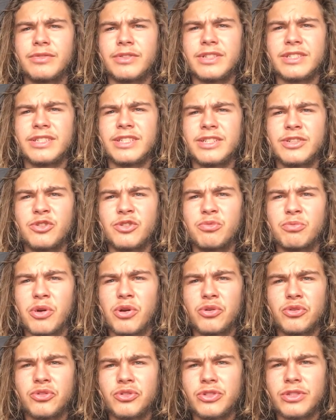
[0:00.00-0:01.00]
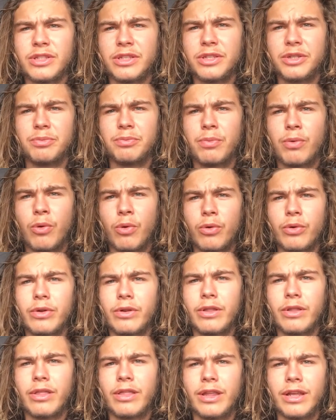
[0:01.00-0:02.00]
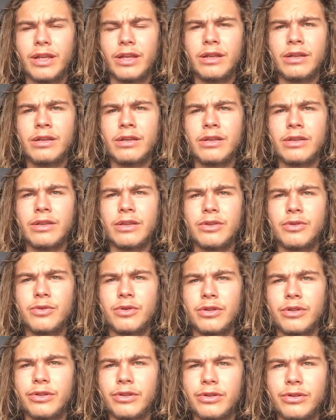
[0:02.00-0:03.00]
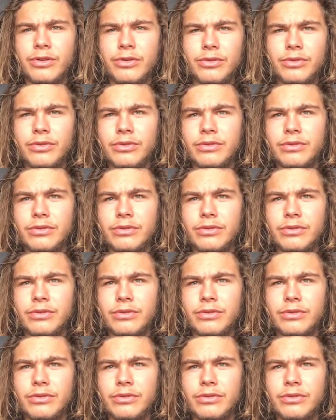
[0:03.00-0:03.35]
the single most important thing you can do